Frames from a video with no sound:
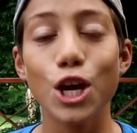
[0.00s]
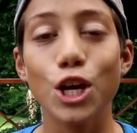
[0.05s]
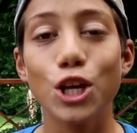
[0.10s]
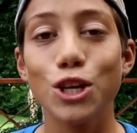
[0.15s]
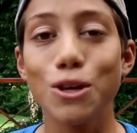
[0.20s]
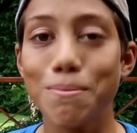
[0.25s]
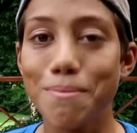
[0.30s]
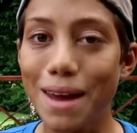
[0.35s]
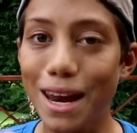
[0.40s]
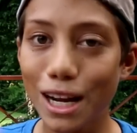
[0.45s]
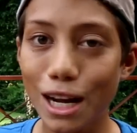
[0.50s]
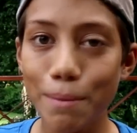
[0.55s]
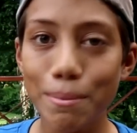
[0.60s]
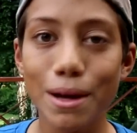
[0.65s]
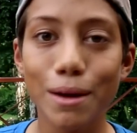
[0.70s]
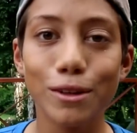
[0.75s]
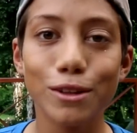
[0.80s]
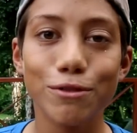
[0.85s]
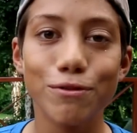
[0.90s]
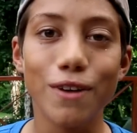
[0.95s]
You may not be
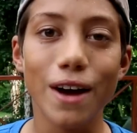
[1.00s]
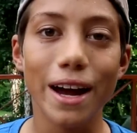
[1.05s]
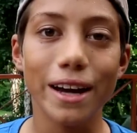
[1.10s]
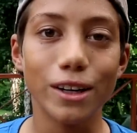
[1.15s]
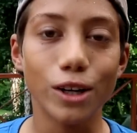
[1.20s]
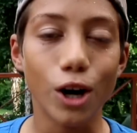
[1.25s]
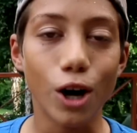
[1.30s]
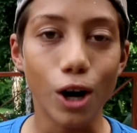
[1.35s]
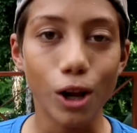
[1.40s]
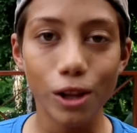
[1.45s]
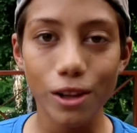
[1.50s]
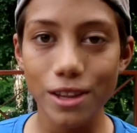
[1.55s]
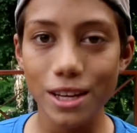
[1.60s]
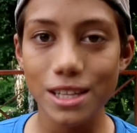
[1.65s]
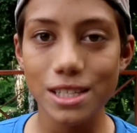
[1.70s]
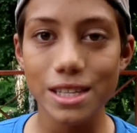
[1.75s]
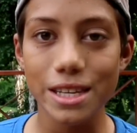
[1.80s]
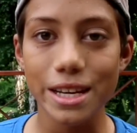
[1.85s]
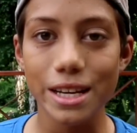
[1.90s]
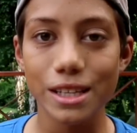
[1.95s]
able to find all of
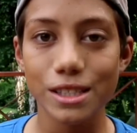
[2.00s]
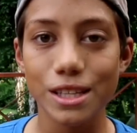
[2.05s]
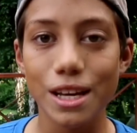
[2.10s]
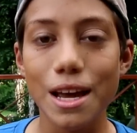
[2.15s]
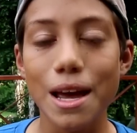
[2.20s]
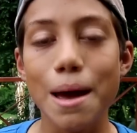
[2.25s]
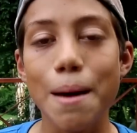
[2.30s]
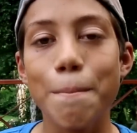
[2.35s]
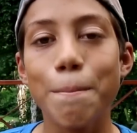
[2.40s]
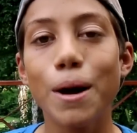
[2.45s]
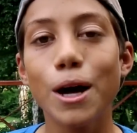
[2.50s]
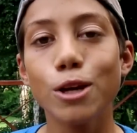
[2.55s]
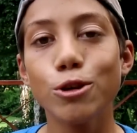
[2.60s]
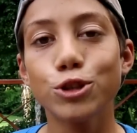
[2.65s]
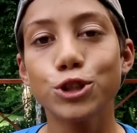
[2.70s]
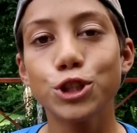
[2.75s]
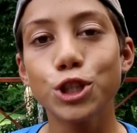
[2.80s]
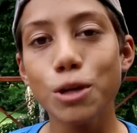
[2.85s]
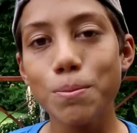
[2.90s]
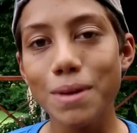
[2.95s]
these things, but you
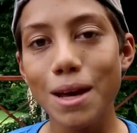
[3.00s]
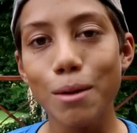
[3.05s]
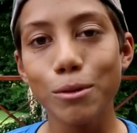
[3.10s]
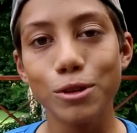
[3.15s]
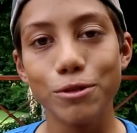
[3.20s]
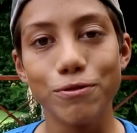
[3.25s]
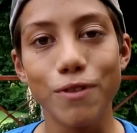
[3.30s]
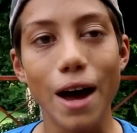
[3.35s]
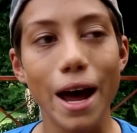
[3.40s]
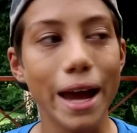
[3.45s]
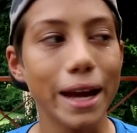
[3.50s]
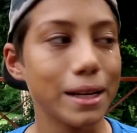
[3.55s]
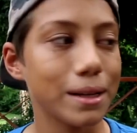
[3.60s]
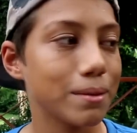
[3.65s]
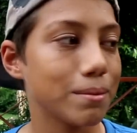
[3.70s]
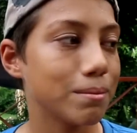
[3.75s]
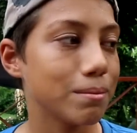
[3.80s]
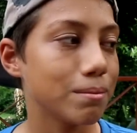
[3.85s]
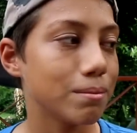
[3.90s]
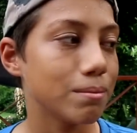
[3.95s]
should be able to find
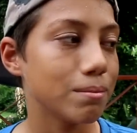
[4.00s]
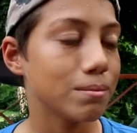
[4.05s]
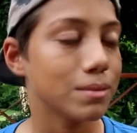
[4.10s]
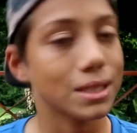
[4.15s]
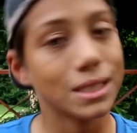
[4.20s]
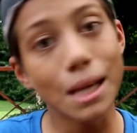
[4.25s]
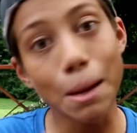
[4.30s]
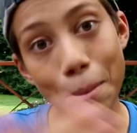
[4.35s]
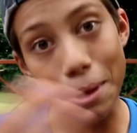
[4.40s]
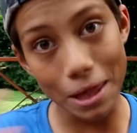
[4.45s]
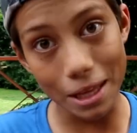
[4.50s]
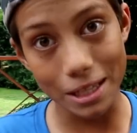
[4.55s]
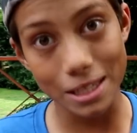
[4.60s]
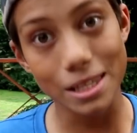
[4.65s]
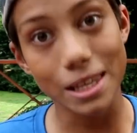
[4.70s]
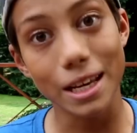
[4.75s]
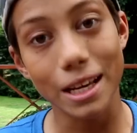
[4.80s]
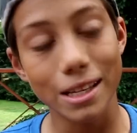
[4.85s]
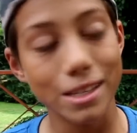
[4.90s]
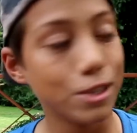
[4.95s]
some of these
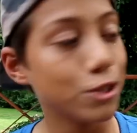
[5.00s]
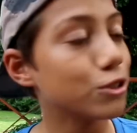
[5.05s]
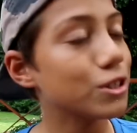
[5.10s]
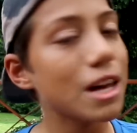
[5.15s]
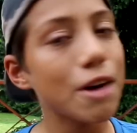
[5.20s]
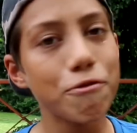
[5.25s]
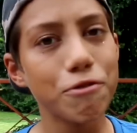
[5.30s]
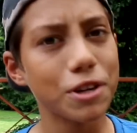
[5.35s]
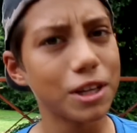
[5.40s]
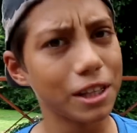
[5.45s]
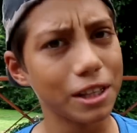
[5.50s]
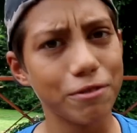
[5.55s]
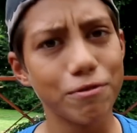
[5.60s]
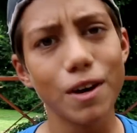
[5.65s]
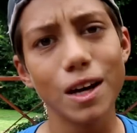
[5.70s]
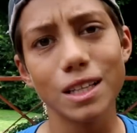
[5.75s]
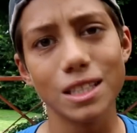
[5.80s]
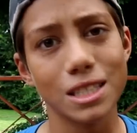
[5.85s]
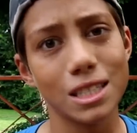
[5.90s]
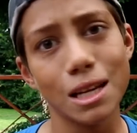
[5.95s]
things. You'll definitely
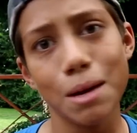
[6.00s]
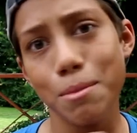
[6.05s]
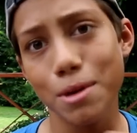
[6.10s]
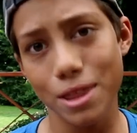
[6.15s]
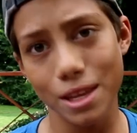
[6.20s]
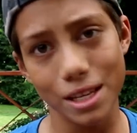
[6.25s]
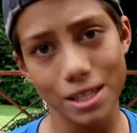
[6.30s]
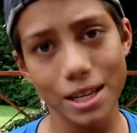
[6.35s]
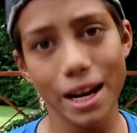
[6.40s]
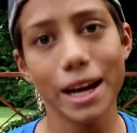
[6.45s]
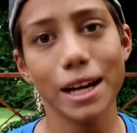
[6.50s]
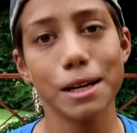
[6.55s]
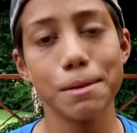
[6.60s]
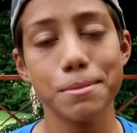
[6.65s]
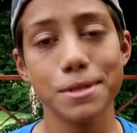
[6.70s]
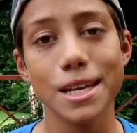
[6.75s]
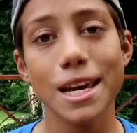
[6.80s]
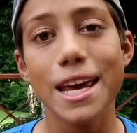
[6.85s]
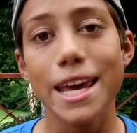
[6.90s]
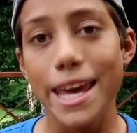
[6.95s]
find some of these
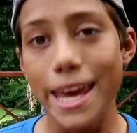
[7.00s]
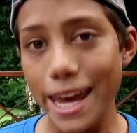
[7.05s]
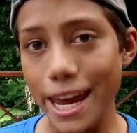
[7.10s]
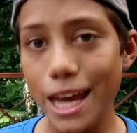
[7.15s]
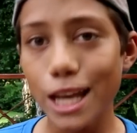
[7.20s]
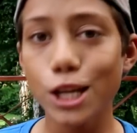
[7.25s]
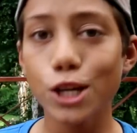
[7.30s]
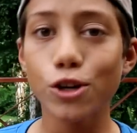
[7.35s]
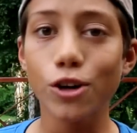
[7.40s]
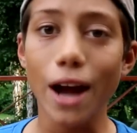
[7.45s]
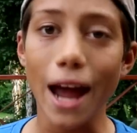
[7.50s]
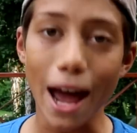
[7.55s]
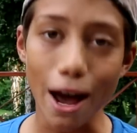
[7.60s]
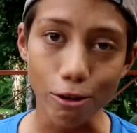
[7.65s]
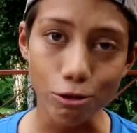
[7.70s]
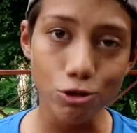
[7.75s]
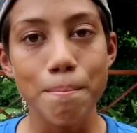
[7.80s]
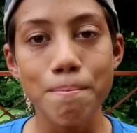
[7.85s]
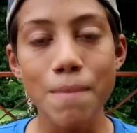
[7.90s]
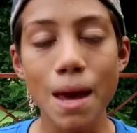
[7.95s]
items in your
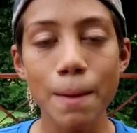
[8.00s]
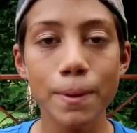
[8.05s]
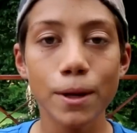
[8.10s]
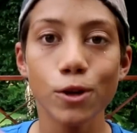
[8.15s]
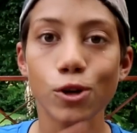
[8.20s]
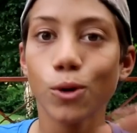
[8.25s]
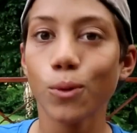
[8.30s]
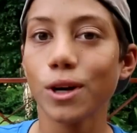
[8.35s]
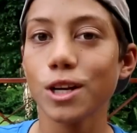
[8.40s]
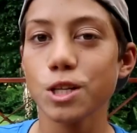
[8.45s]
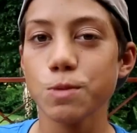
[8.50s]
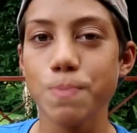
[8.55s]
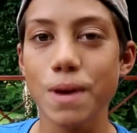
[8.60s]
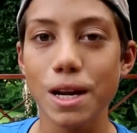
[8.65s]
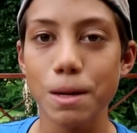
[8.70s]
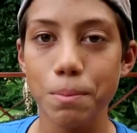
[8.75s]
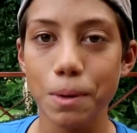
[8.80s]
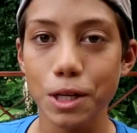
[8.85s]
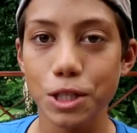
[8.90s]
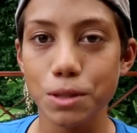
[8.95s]
house. Maybe you don't want to
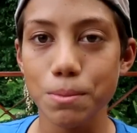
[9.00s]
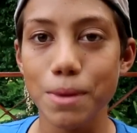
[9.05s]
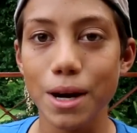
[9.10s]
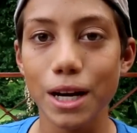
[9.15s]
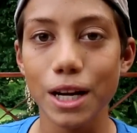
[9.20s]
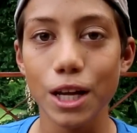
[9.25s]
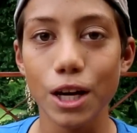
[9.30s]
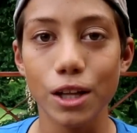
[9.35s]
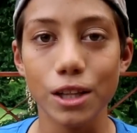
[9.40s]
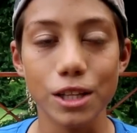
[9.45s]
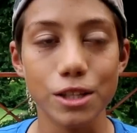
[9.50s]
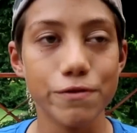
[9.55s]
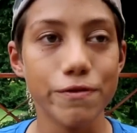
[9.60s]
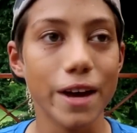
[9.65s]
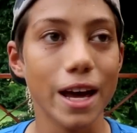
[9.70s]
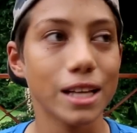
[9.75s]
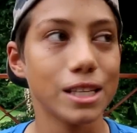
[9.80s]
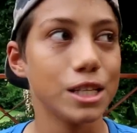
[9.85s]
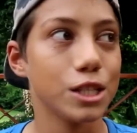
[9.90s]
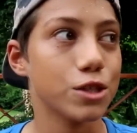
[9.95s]
spend a bunch of money on these
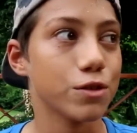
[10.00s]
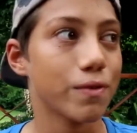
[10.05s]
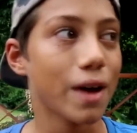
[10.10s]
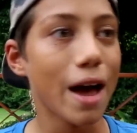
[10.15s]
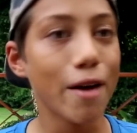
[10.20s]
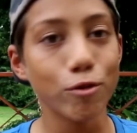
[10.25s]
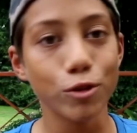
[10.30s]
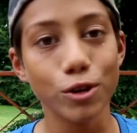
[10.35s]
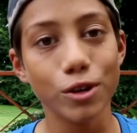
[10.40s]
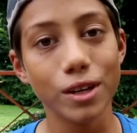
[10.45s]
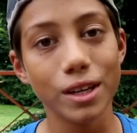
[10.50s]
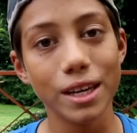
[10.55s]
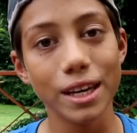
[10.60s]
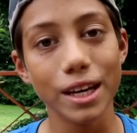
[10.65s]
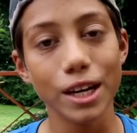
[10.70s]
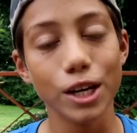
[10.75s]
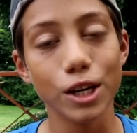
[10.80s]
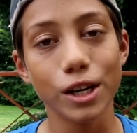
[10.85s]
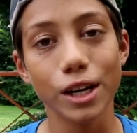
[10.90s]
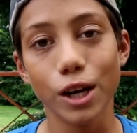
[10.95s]
fancy survival
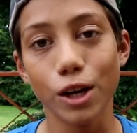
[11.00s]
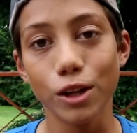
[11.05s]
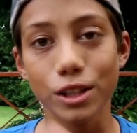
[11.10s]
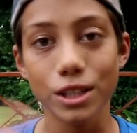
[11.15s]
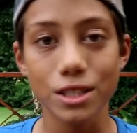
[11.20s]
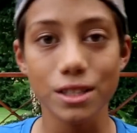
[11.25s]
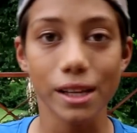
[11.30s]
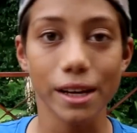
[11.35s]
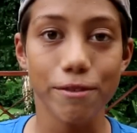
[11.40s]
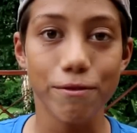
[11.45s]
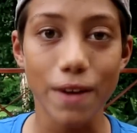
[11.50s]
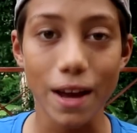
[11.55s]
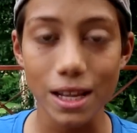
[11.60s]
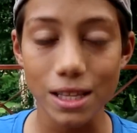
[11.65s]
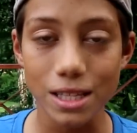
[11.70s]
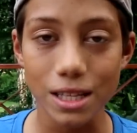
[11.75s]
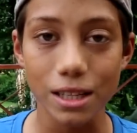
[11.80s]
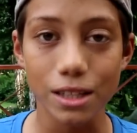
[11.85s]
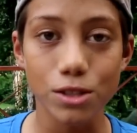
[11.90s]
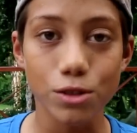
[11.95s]
gear and all this like
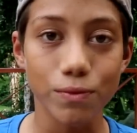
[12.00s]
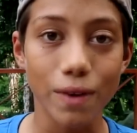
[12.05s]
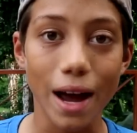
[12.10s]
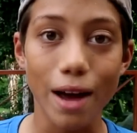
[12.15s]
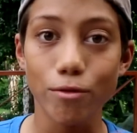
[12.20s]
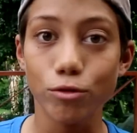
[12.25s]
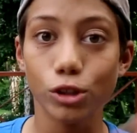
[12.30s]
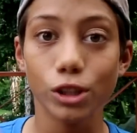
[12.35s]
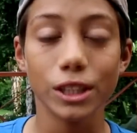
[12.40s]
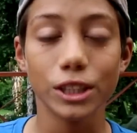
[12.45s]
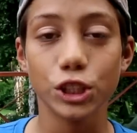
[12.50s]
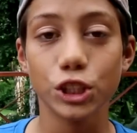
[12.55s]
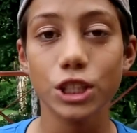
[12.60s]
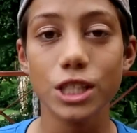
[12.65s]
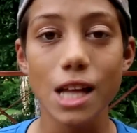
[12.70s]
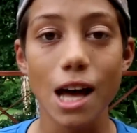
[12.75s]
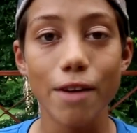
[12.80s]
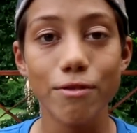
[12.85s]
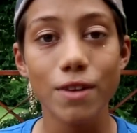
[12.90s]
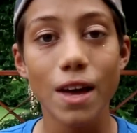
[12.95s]
fancy survival-ish
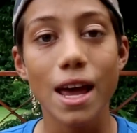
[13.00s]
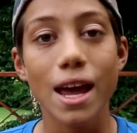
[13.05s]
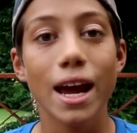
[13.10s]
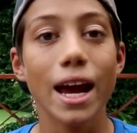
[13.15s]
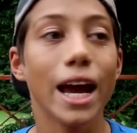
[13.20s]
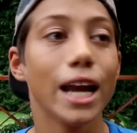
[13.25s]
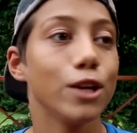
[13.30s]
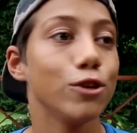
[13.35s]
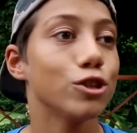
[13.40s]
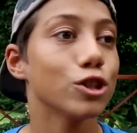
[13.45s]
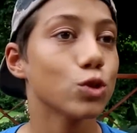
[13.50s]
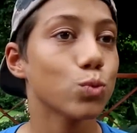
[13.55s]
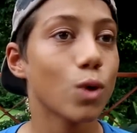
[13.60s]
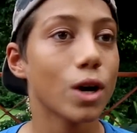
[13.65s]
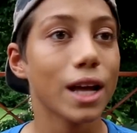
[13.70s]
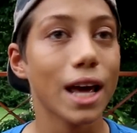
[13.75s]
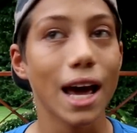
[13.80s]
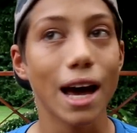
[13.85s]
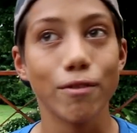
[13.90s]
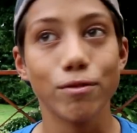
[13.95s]
stuff, and you just
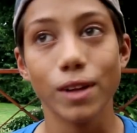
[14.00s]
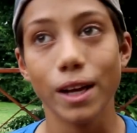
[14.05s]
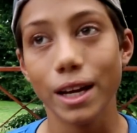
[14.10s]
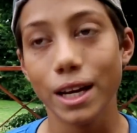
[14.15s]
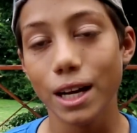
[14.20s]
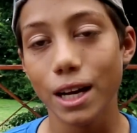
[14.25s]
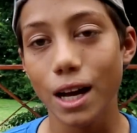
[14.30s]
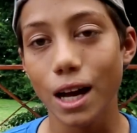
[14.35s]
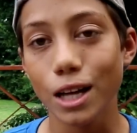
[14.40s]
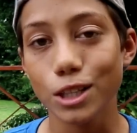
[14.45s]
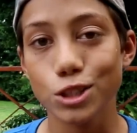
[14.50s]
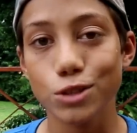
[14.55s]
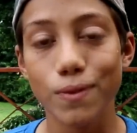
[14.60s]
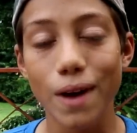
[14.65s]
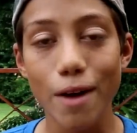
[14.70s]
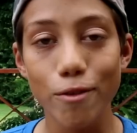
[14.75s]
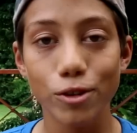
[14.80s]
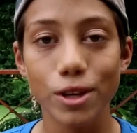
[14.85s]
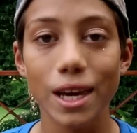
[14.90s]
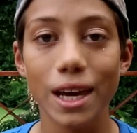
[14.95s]
want to have like a
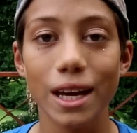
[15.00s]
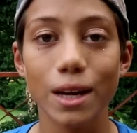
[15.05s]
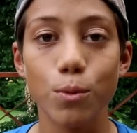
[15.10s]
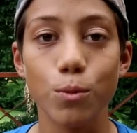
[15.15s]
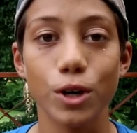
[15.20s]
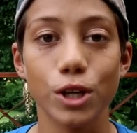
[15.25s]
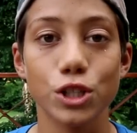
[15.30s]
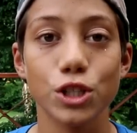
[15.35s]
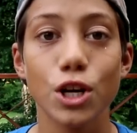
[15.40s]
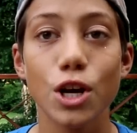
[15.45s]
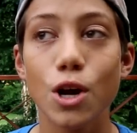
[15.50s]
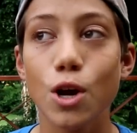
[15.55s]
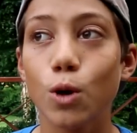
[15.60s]
survival kit which